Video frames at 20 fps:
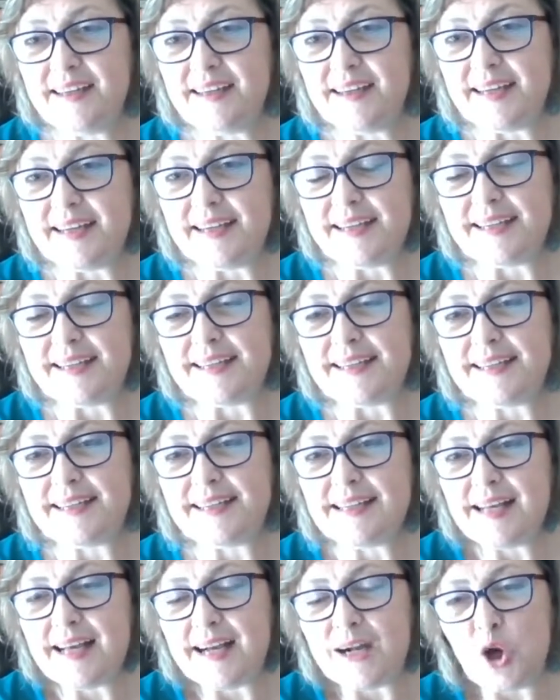
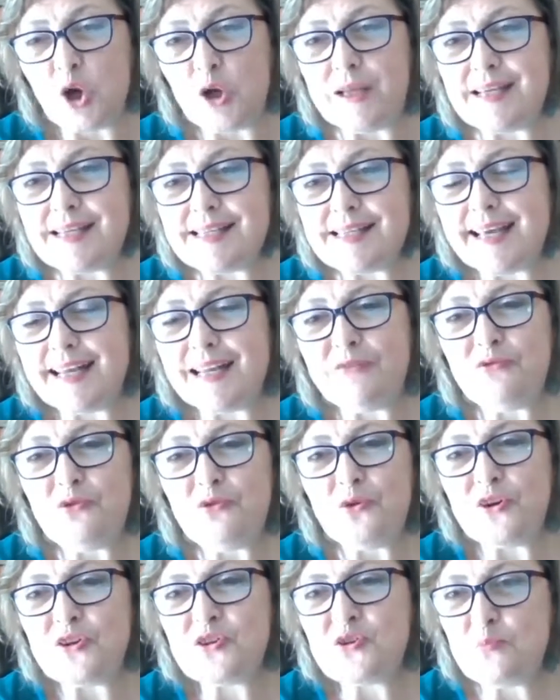A colleague said, if you
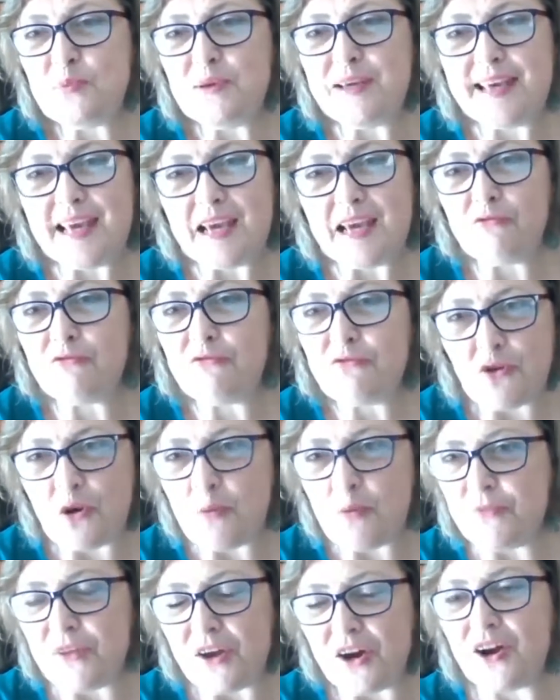are speaking
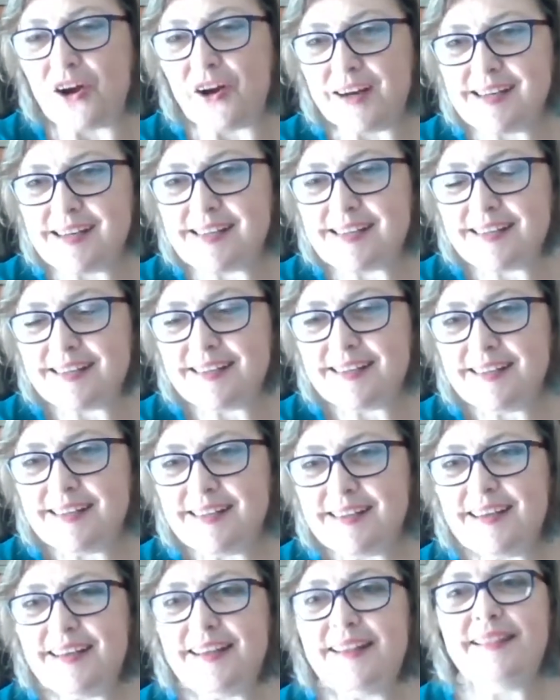from the heart,
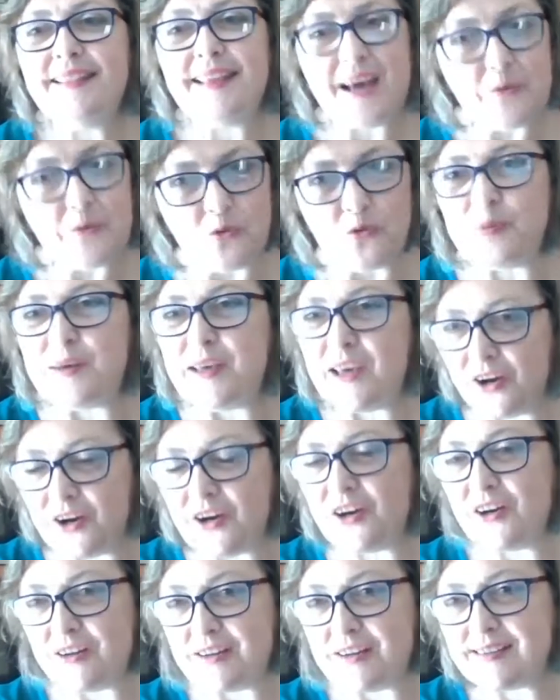that will be
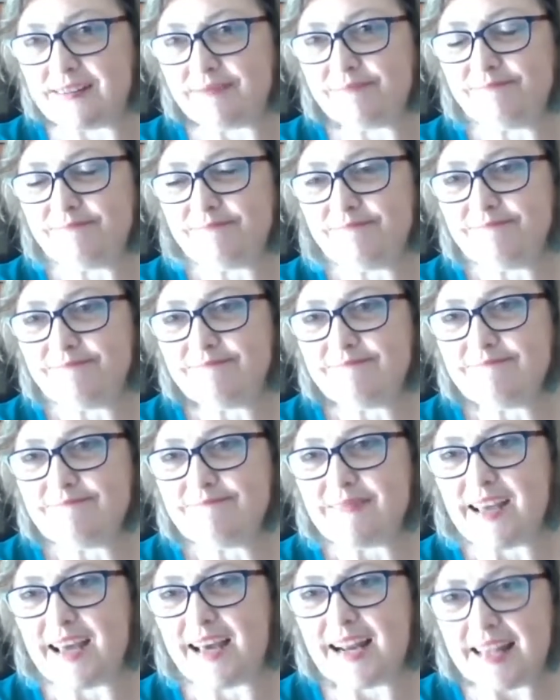heard.
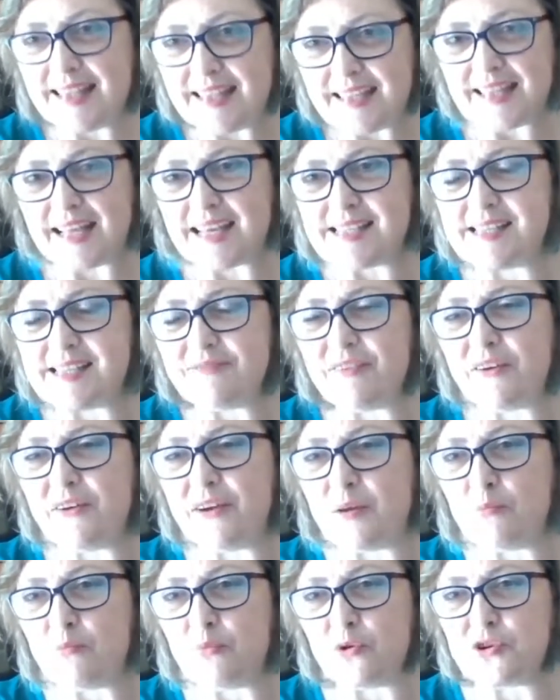And I think that's a very
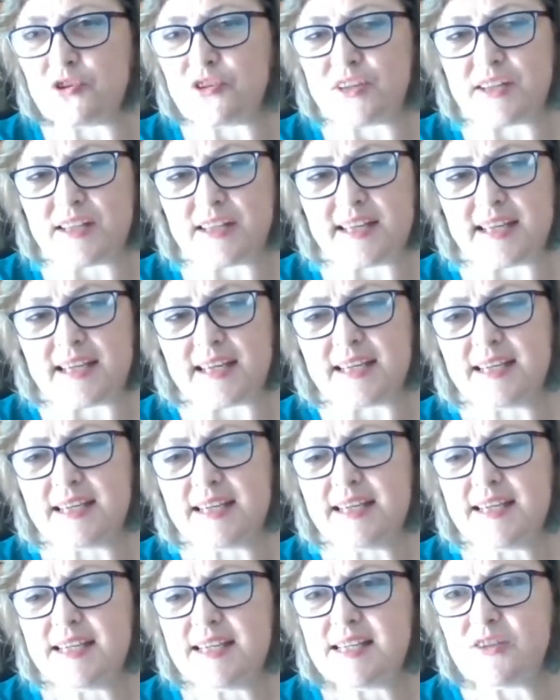important thing
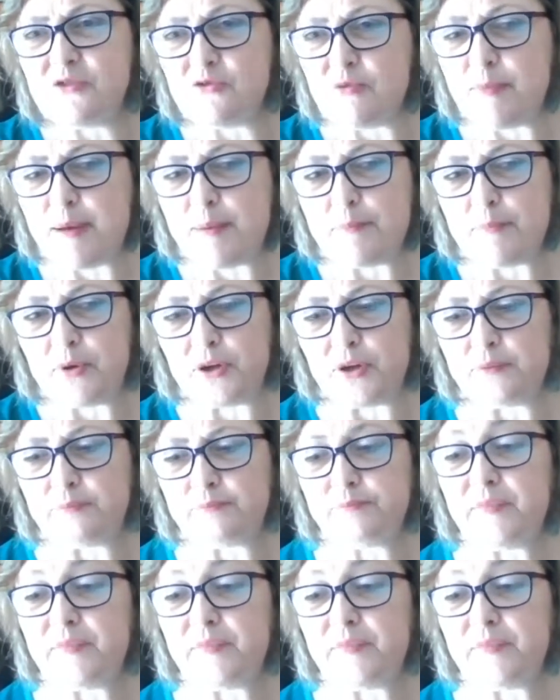to remember.